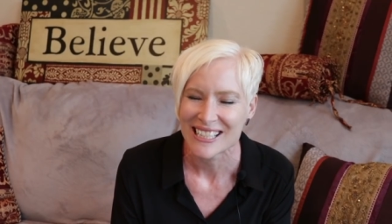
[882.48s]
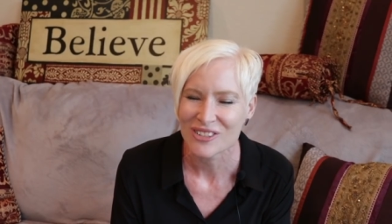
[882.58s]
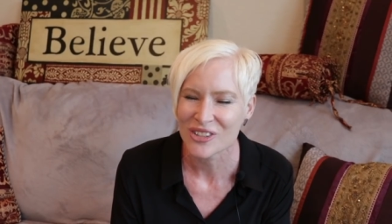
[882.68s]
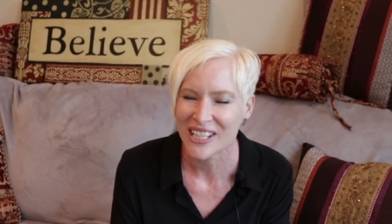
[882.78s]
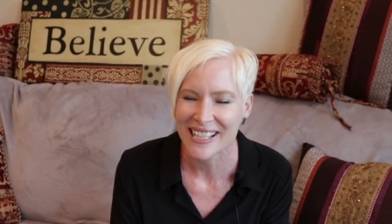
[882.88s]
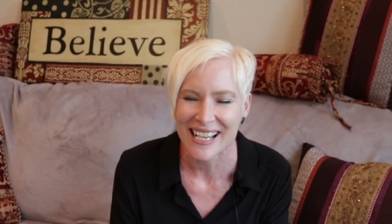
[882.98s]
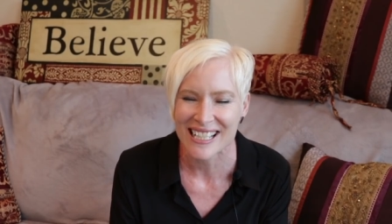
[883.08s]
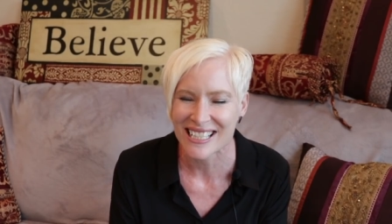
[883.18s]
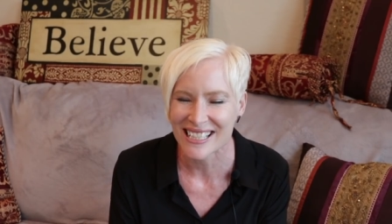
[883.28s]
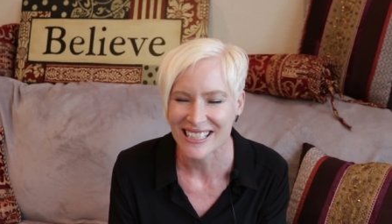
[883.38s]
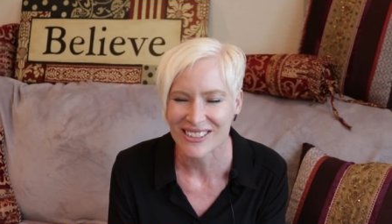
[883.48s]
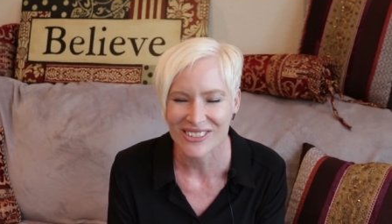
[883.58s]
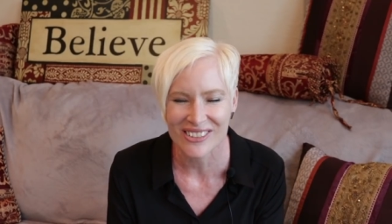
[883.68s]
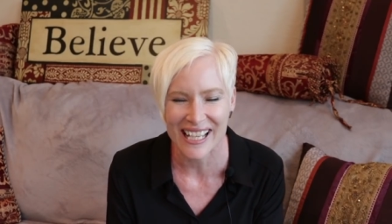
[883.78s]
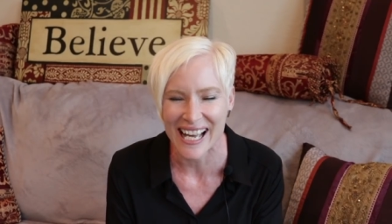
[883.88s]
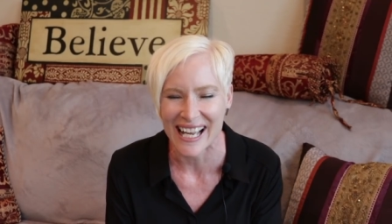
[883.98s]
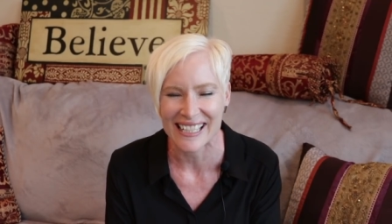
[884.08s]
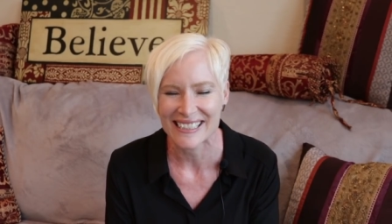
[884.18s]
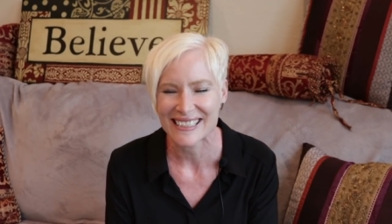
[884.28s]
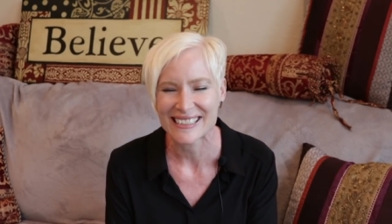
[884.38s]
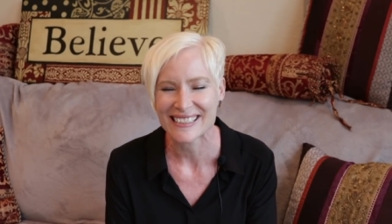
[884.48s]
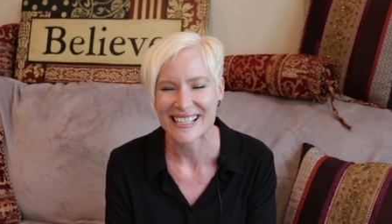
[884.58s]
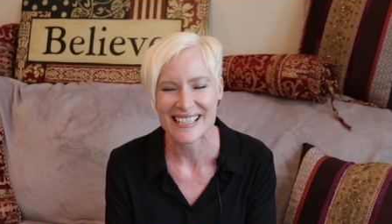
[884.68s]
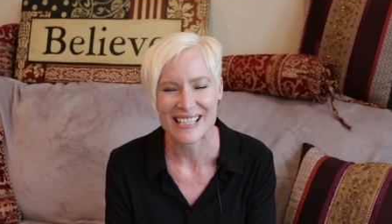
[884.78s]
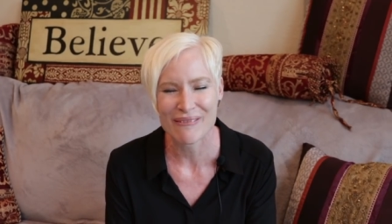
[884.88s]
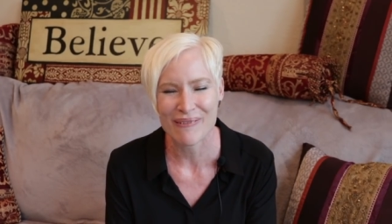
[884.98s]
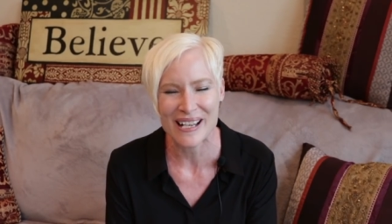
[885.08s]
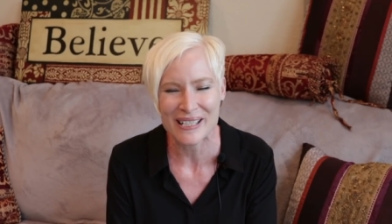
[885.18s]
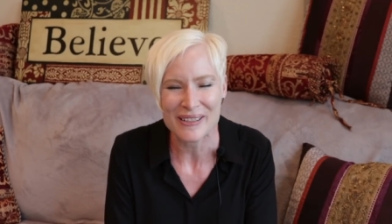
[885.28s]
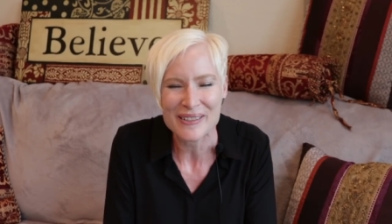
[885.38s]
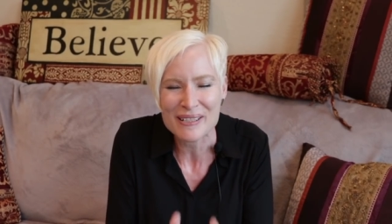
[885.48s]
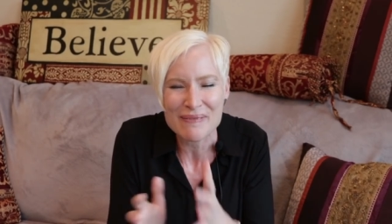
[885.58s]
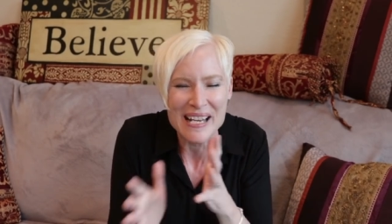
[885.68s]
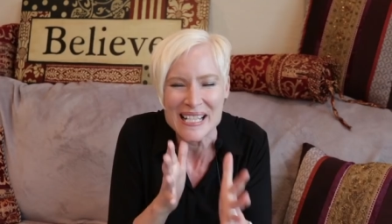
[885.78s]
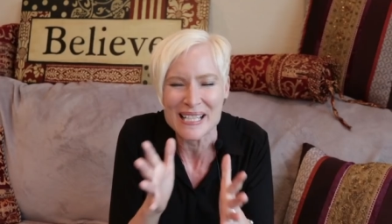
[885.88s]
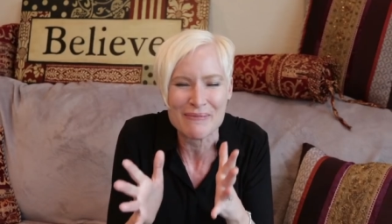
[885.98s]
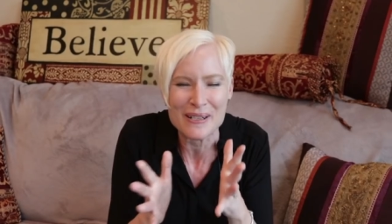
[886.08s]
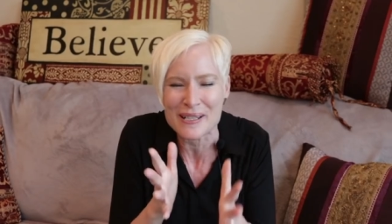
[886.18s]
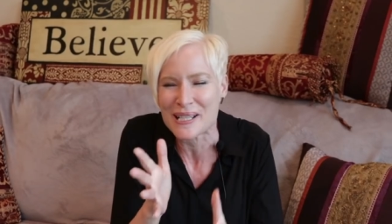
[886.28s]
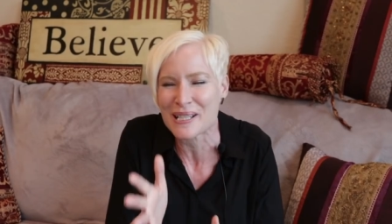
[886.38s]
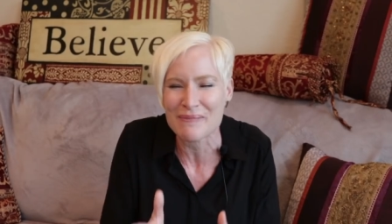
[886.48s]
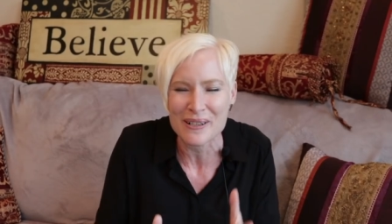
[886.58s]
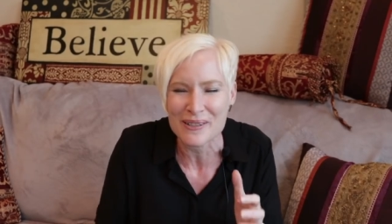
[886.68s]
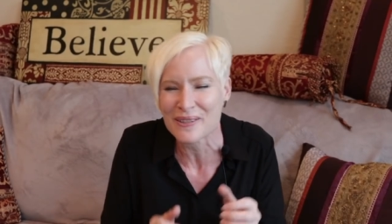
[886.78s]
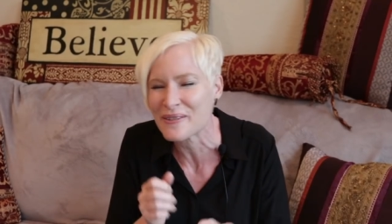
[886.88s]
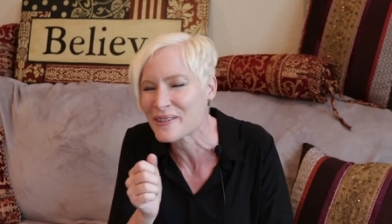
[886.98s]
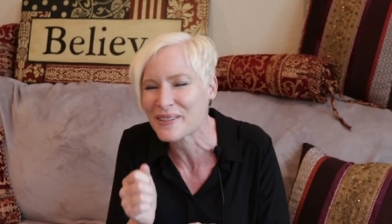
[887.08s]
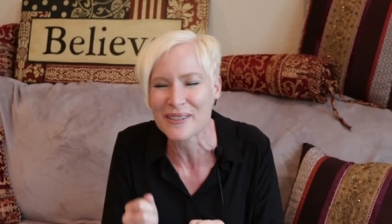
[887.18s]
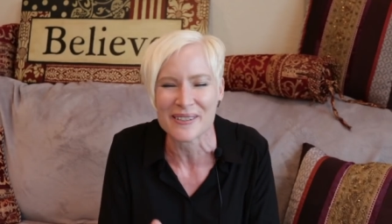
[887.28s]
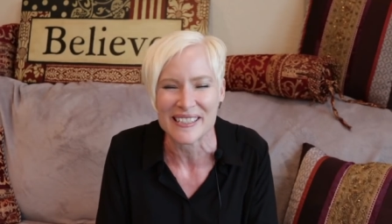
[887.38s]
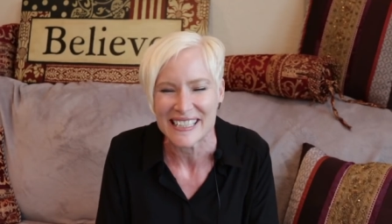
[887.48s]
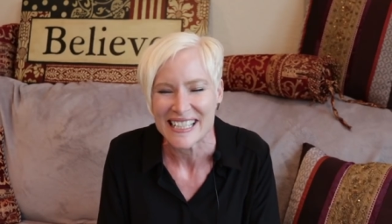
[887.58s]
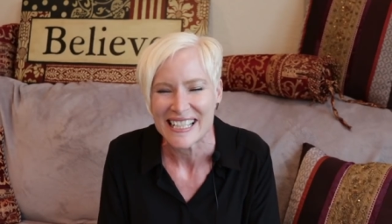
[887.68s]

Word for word: through connection, through that, that special space, spirit to spirit, soul to soul.